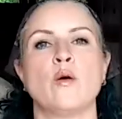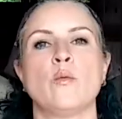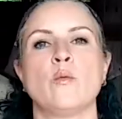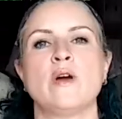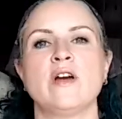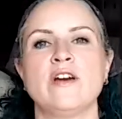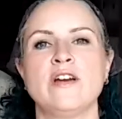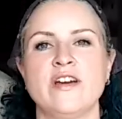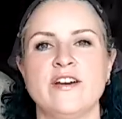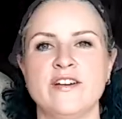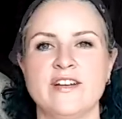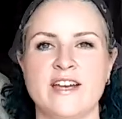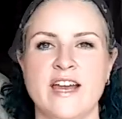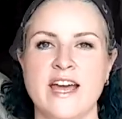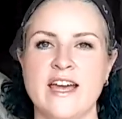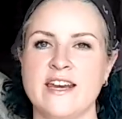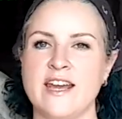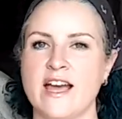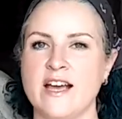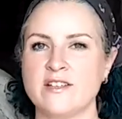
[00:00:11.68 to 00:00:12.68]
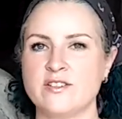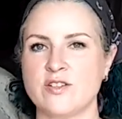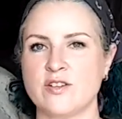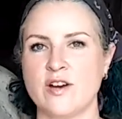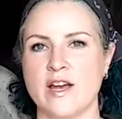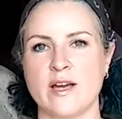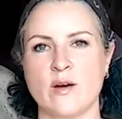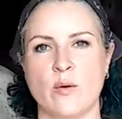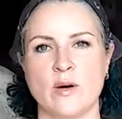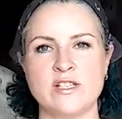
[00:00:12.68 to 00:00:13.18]
We're here today to
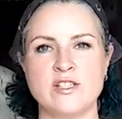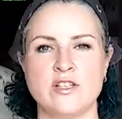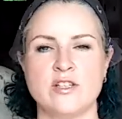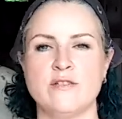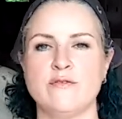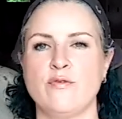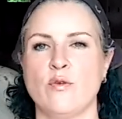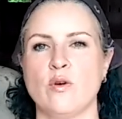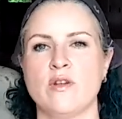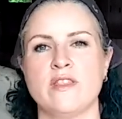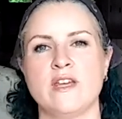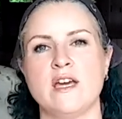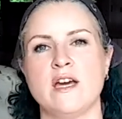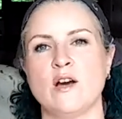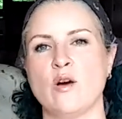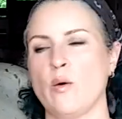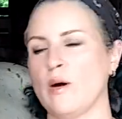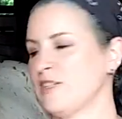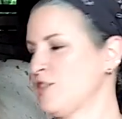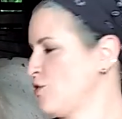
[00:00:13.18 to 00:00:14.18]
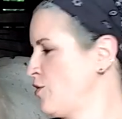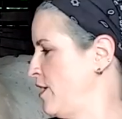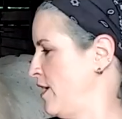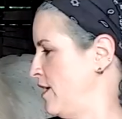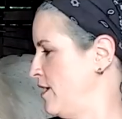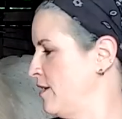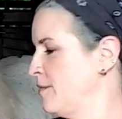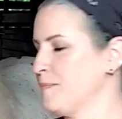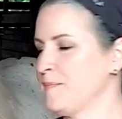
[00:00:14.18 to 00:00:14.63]
answer a question for the equestrian.